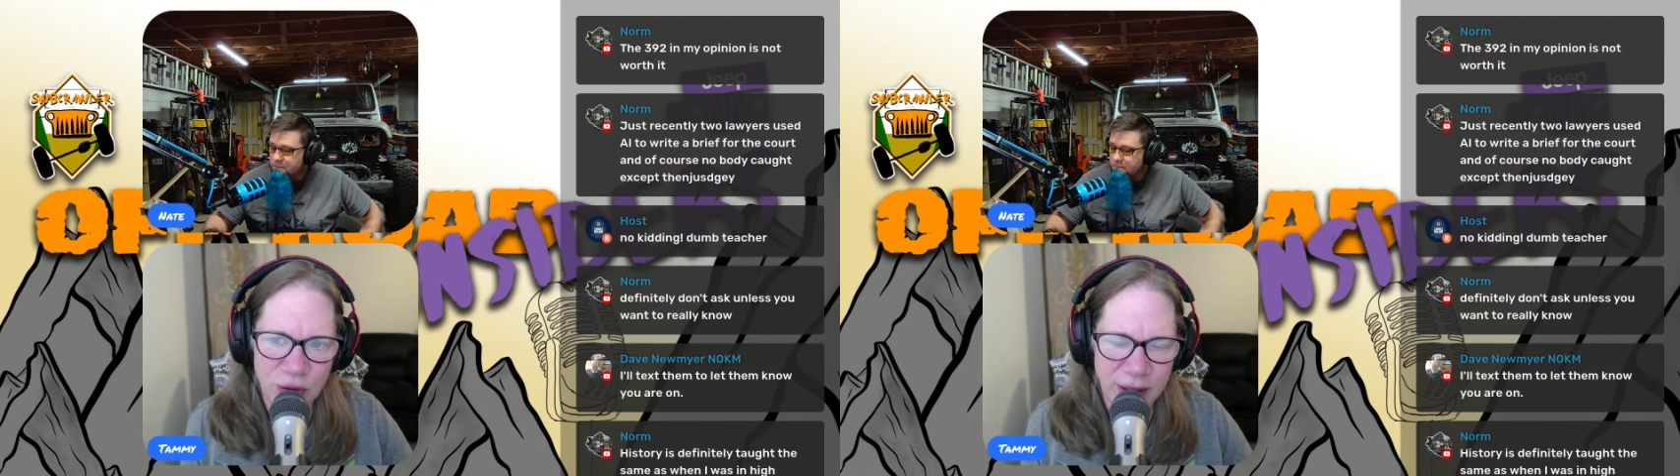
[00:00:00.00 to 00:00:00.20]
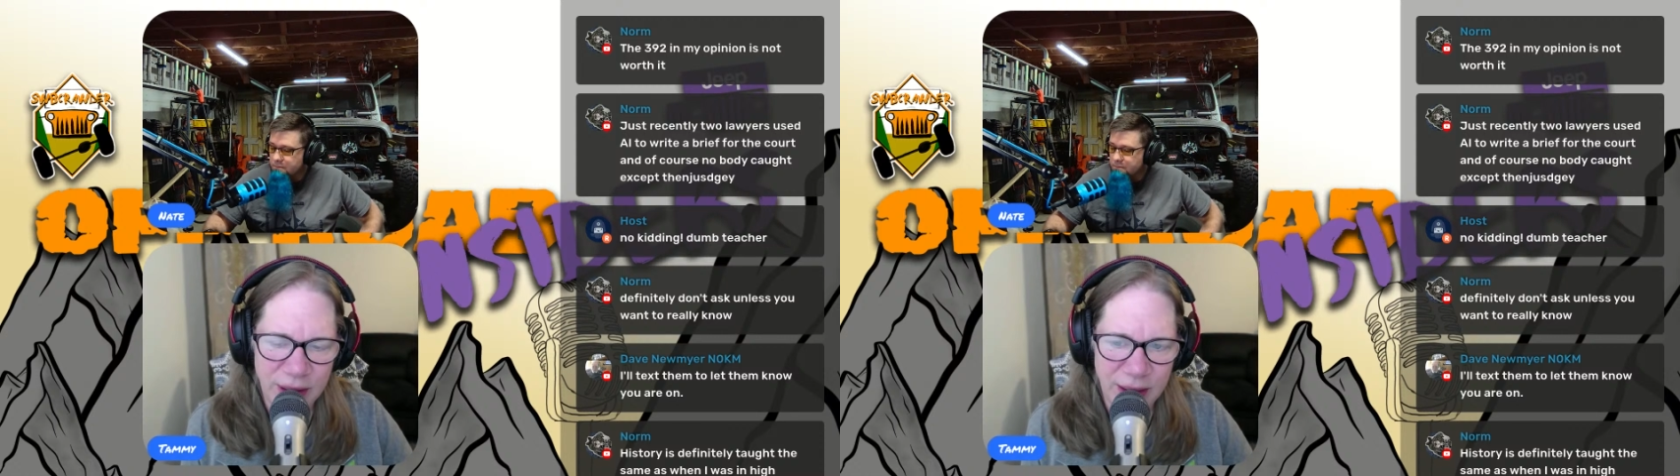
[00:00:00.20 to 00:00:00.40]

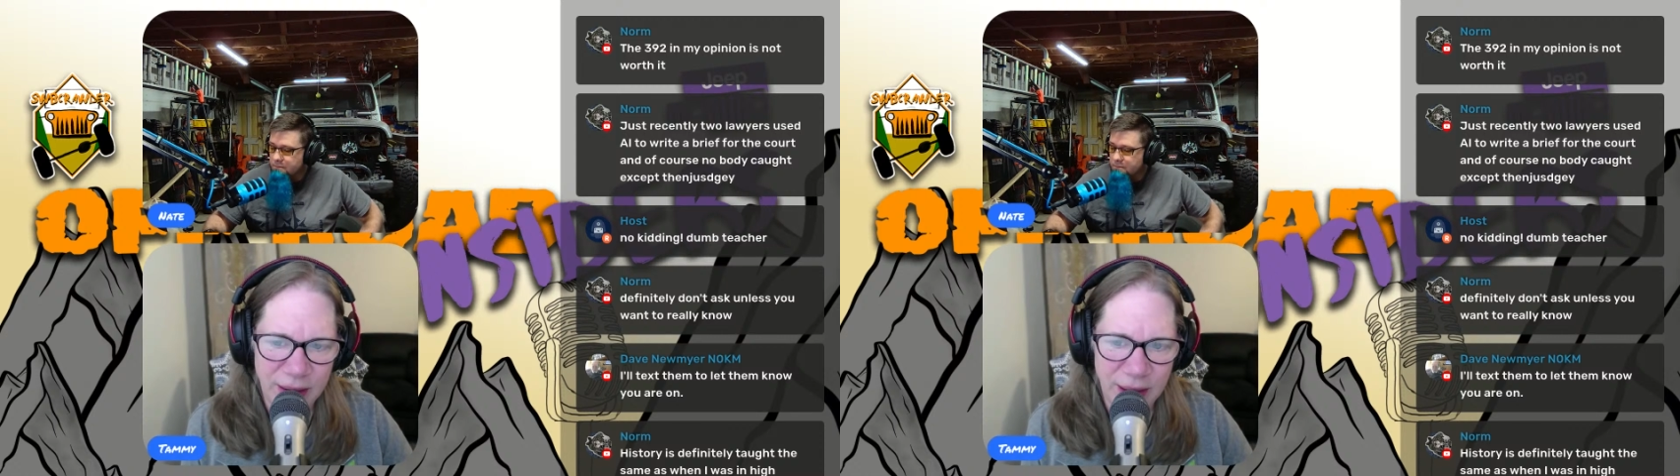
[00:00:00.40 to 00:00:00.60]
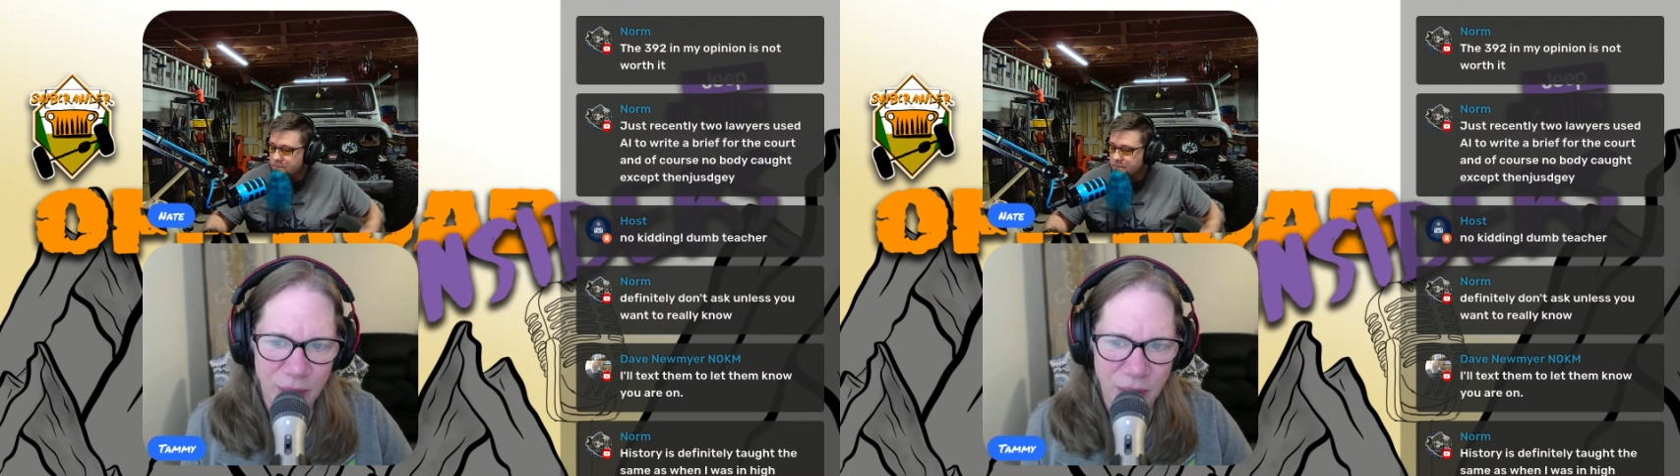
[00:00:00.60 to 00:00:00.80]
tread
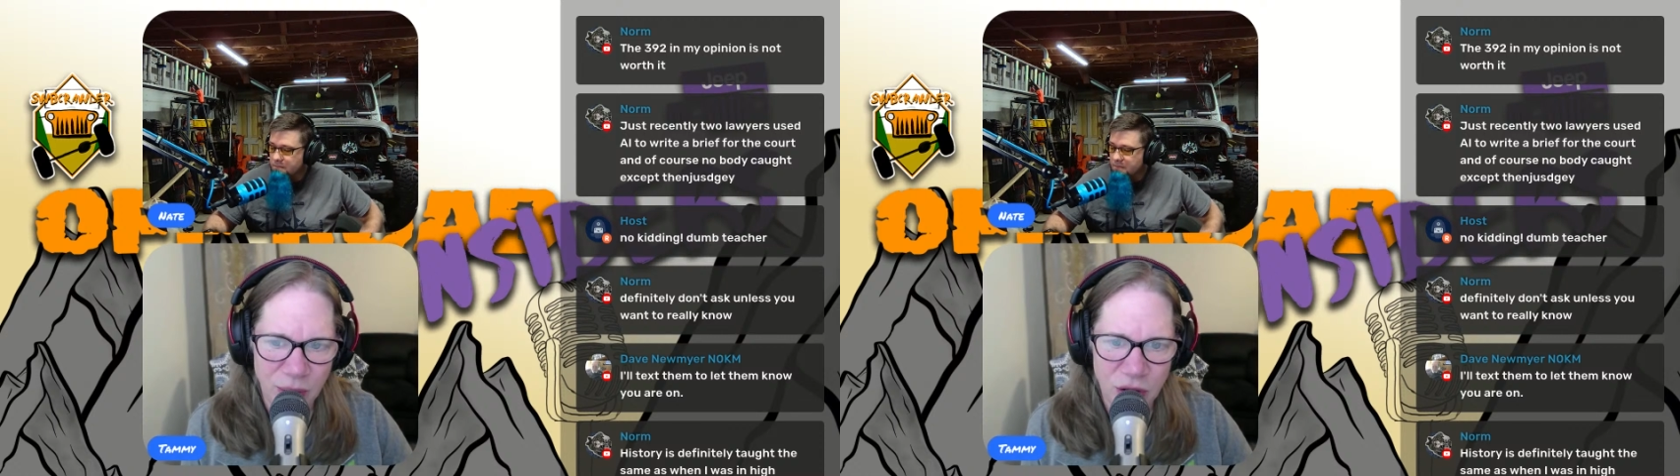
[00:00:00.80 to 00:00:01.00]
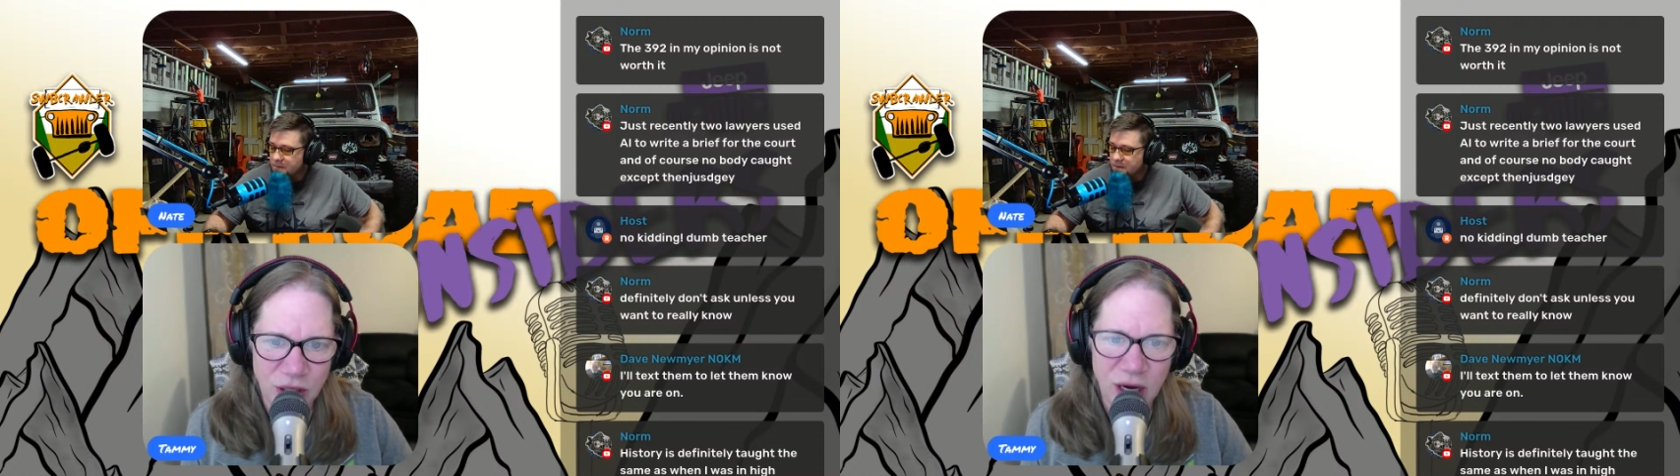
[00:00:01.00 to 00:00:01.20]
lightly
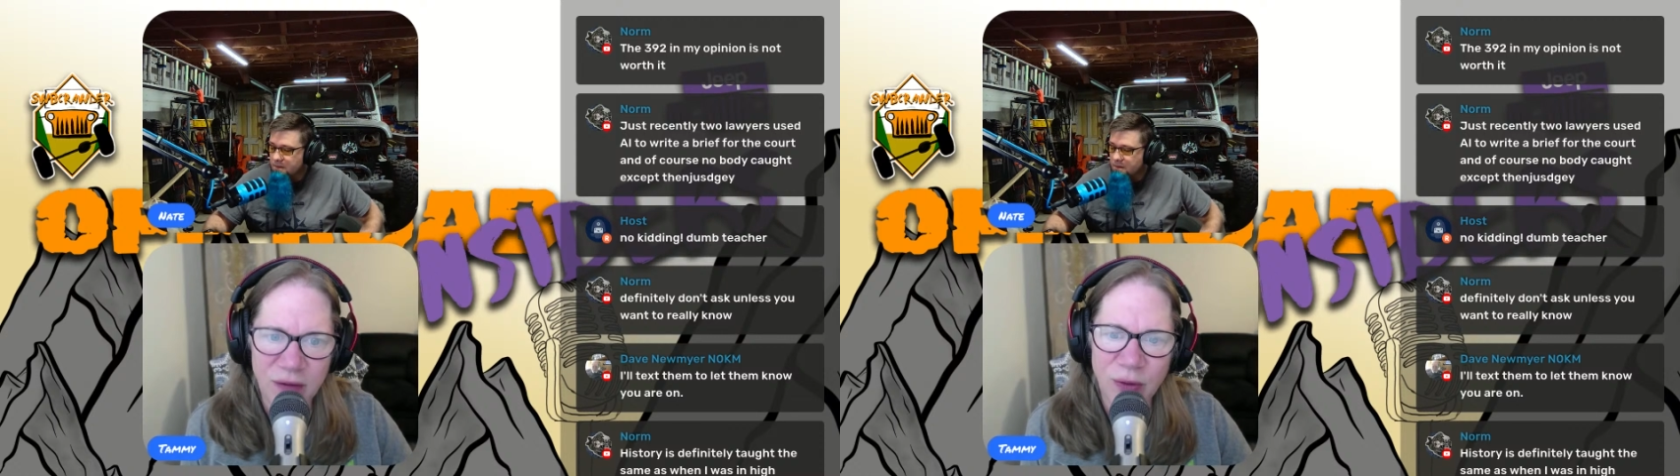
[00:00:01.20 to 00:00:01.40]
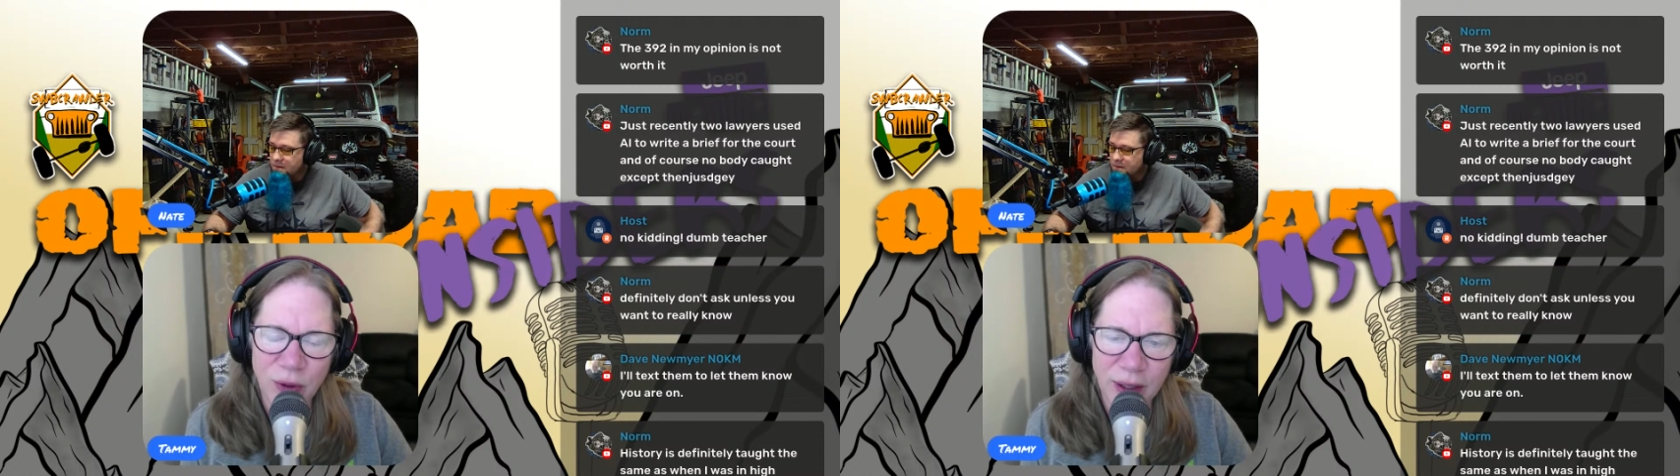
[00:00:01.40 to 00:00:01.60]
approach to
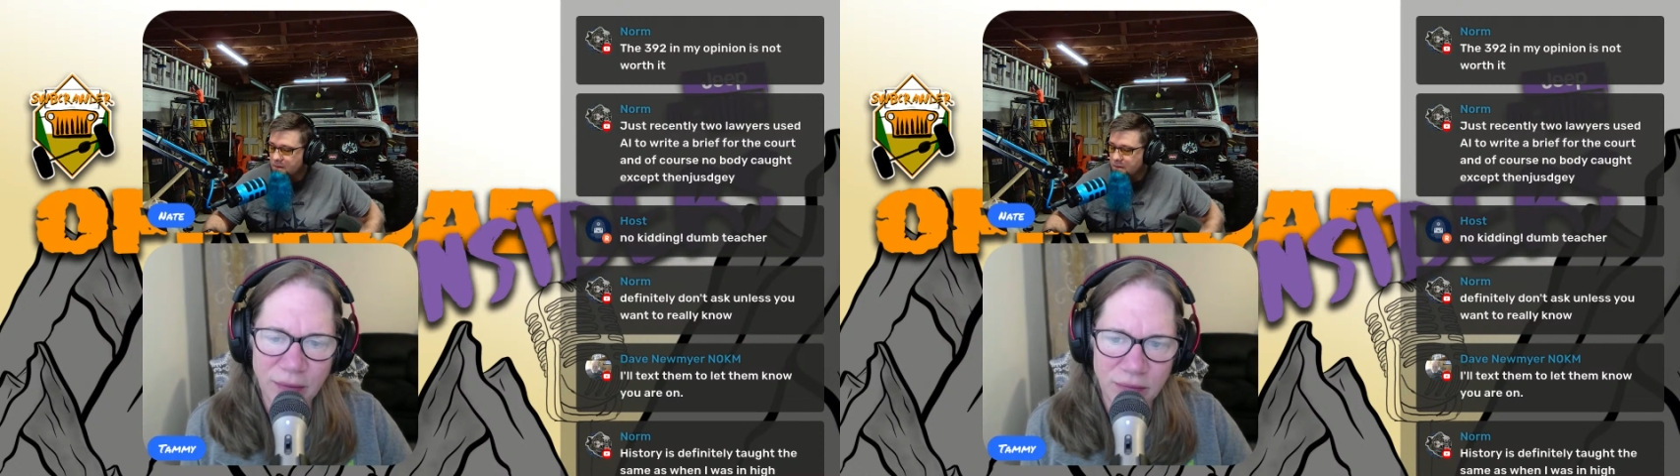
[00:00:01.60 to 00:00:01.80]
off-roading.